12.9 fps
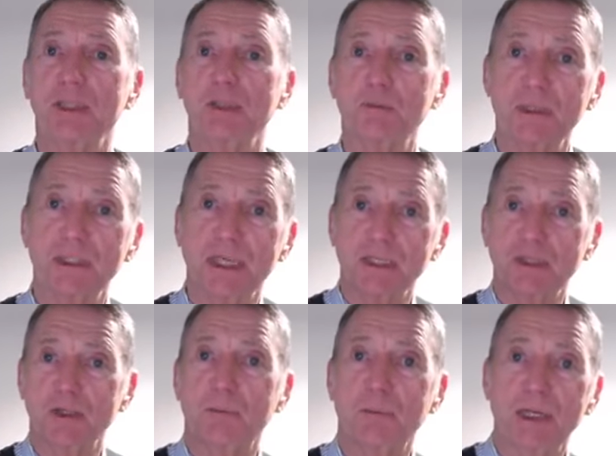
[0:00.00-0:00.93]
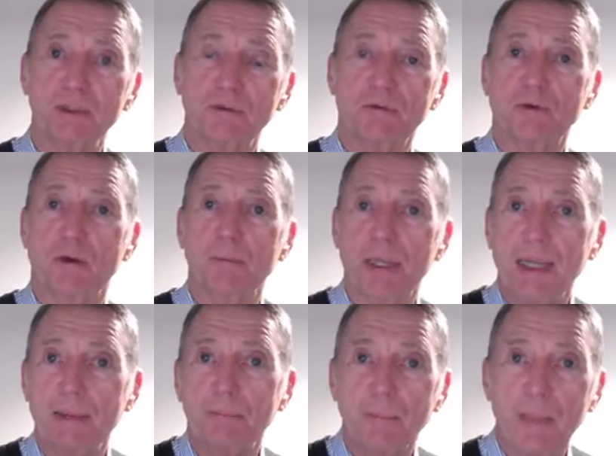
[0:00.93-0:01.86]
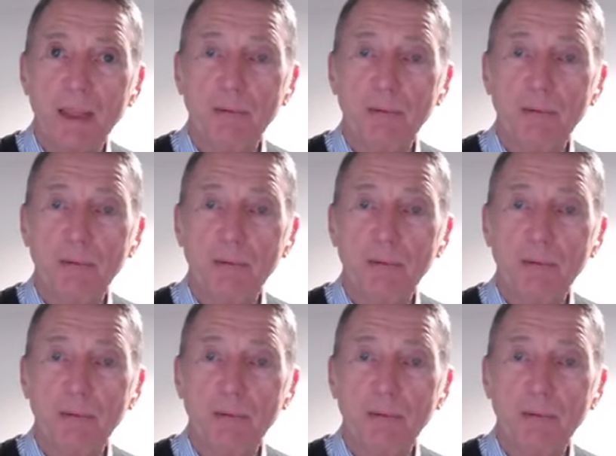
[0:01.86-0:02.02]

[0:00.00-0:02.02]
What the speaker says: he's protecting the patient from him,